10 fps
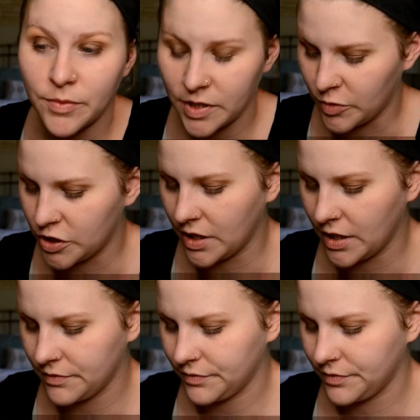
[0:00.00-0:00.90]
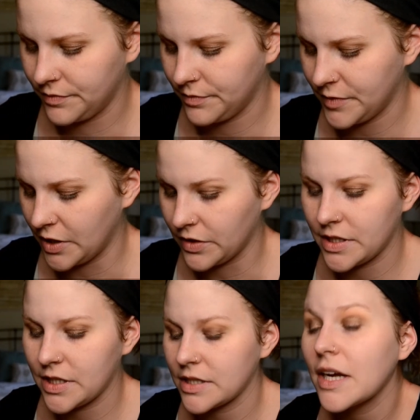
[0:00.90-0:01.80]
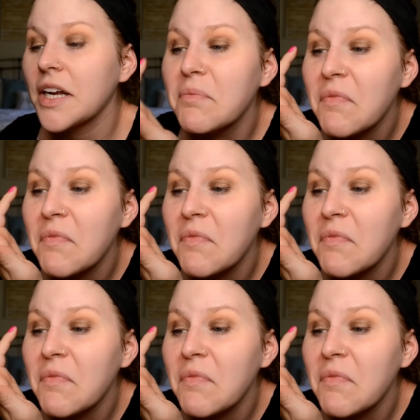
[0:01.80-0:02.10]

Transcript: summer's not nearly as exciting,